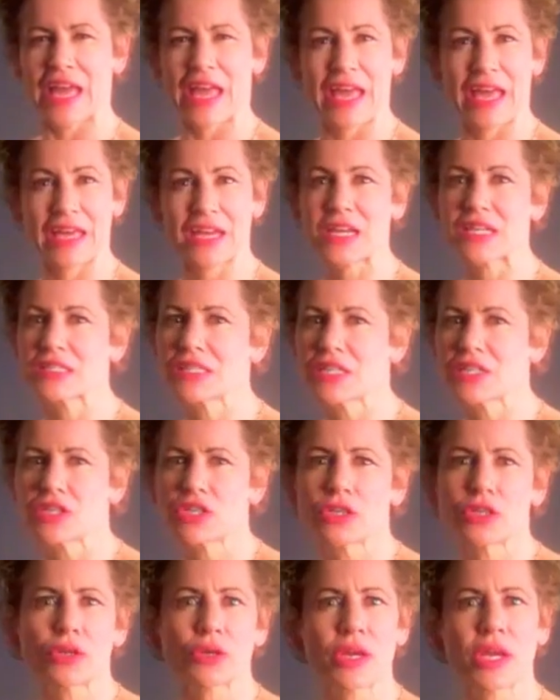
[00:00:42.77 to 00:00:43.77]
And I said to
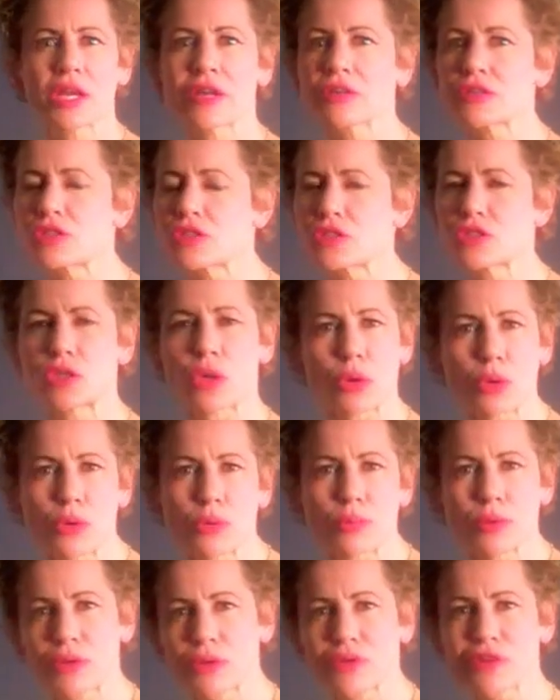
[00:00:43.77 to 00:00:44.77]
her, your hair is so
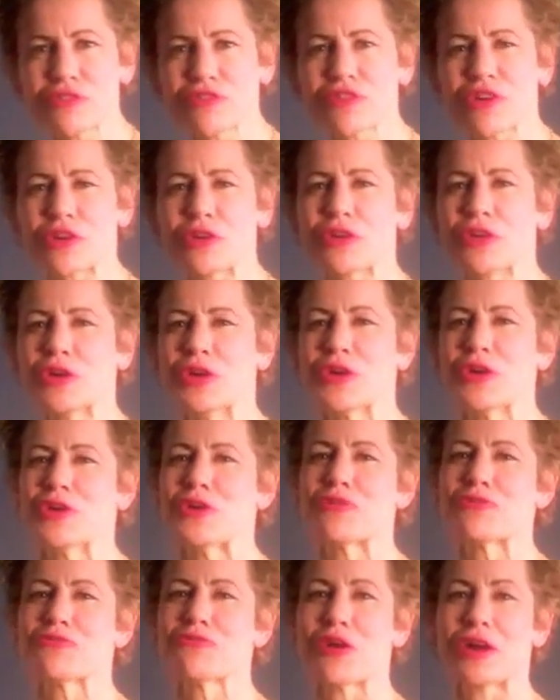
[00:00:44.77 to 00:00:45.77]
beautiful.
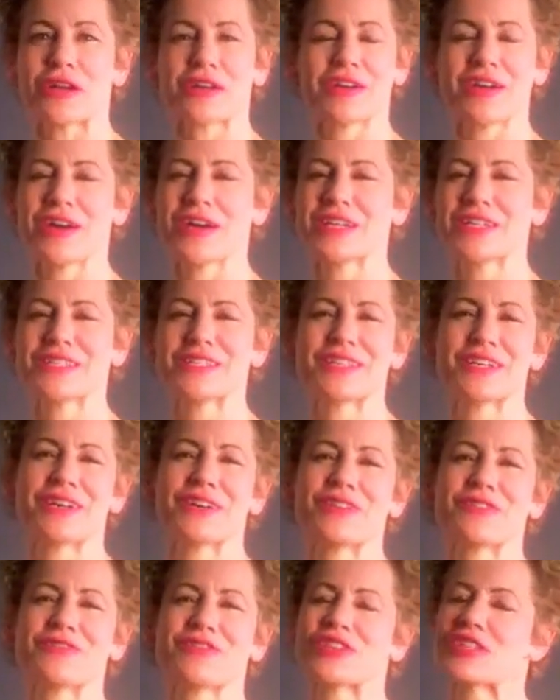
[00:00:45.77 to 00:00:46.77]
What kind
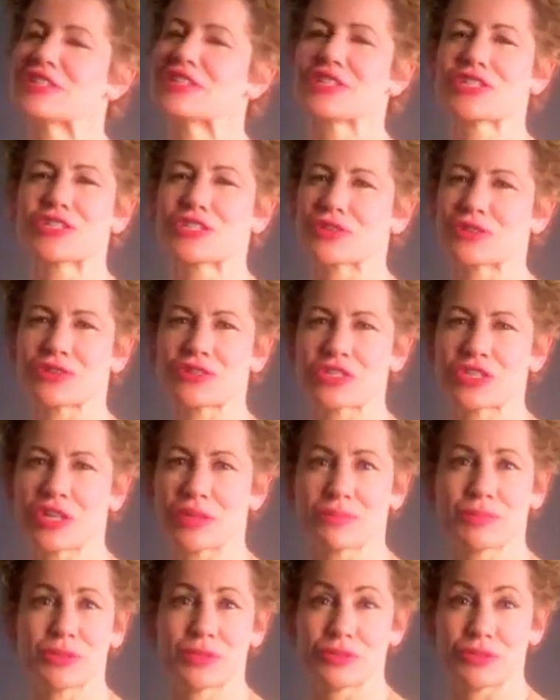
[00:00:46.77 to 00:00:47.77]
of conditioner or
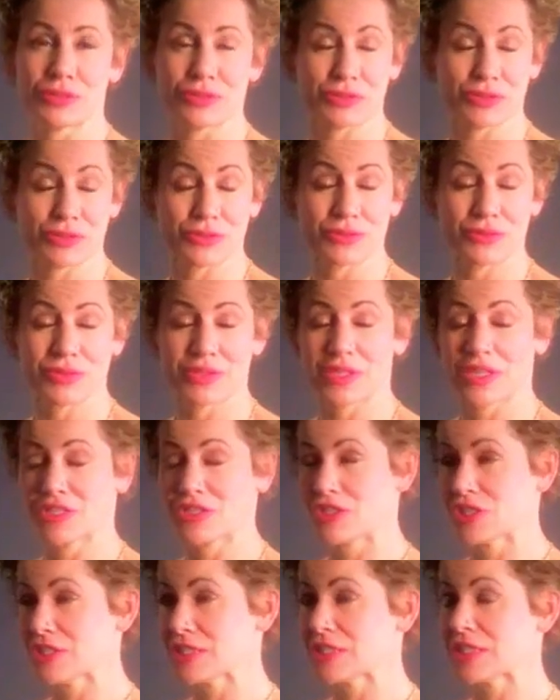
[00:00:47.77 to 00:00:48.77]
shampoo do you use?
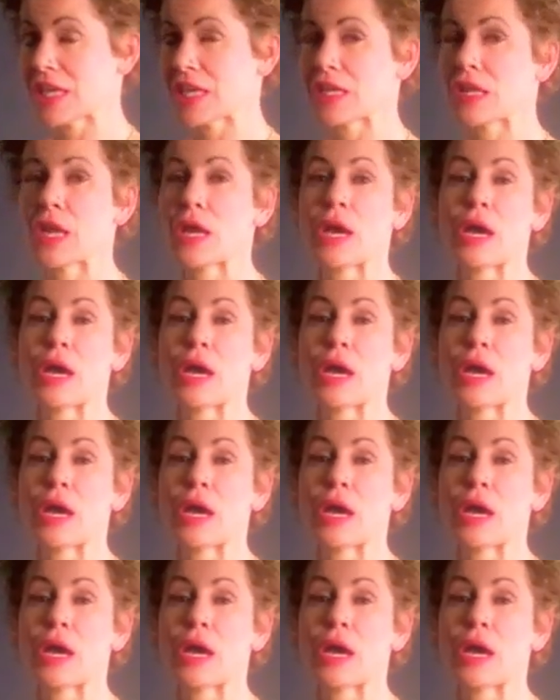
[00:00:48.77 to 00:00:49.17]
And she said,